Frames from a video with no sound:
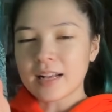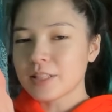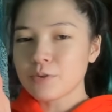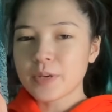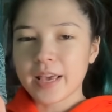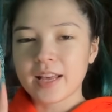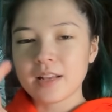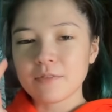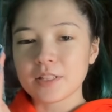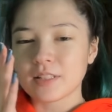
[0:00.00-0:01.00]
you can't
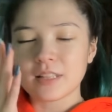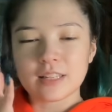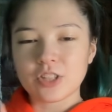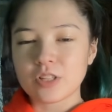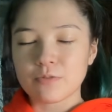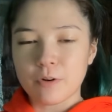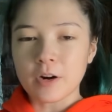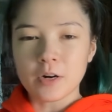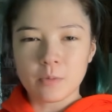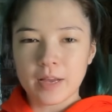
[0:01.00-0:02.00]
even, like, she's
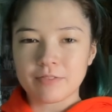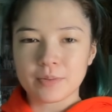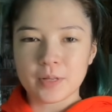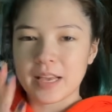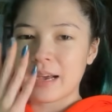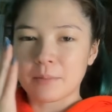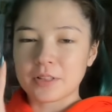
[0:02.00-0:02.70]
far away from the camera.